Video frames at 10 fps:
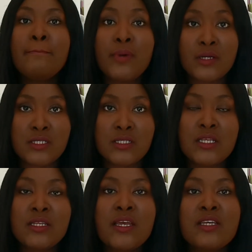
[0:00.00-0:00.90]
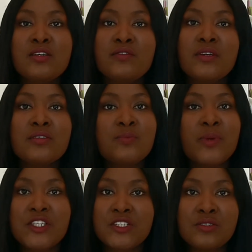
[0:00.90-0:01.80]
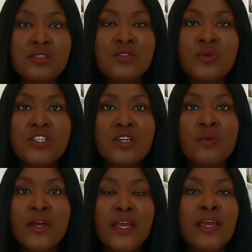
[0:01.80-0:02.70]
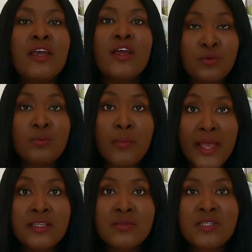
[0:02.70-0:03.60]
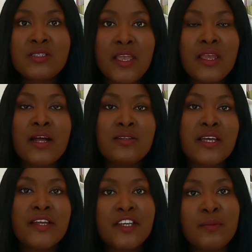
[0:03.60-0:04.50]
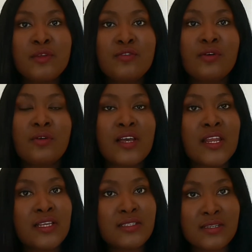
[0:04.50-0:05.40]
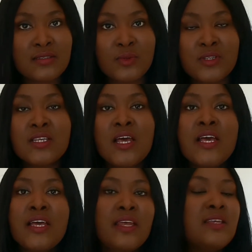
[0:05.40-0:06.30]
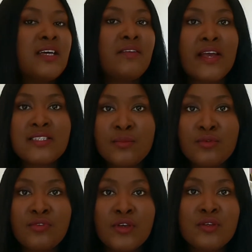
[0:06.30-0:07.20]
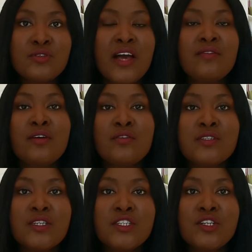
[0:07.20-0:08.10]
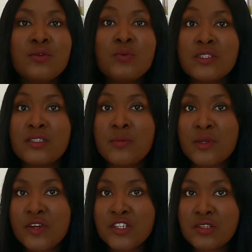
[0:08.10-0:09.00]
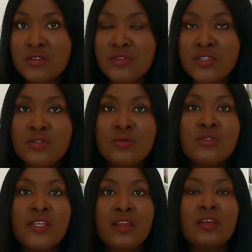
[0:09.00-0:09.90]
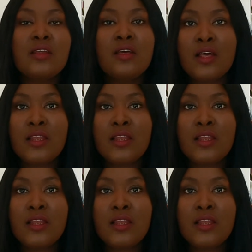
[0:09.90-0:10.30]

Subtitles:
But in the case of a special situation where you might be staying outside Germany for longer than 6 months, then it's advisable for you to have a conversation with the immigration office, who will then